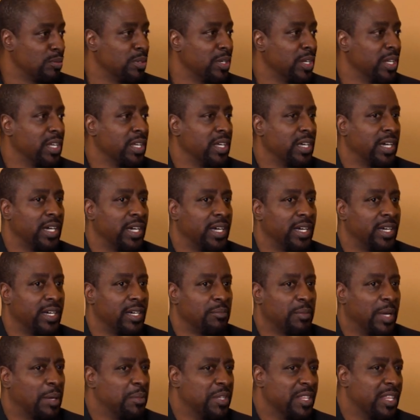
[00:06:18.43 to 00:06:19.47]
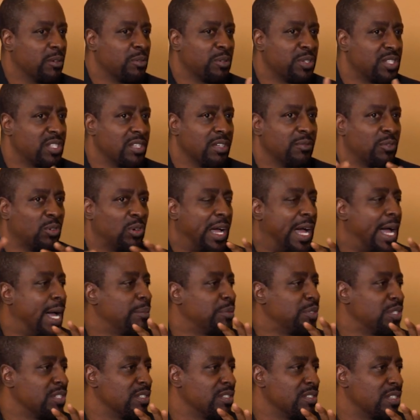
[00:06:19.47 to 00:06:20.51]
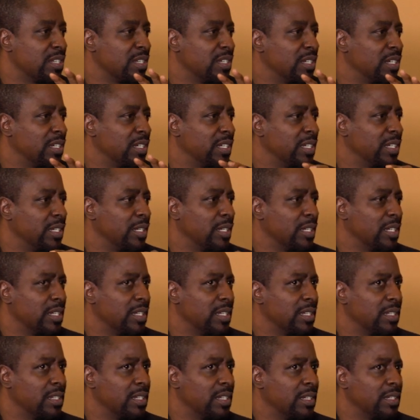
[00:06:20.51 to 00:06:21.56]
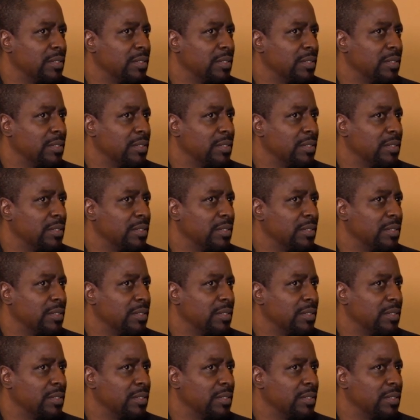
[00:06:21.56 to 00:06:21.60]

Mm -hmm. um, I mean, there were several options uh, uh, uh, uh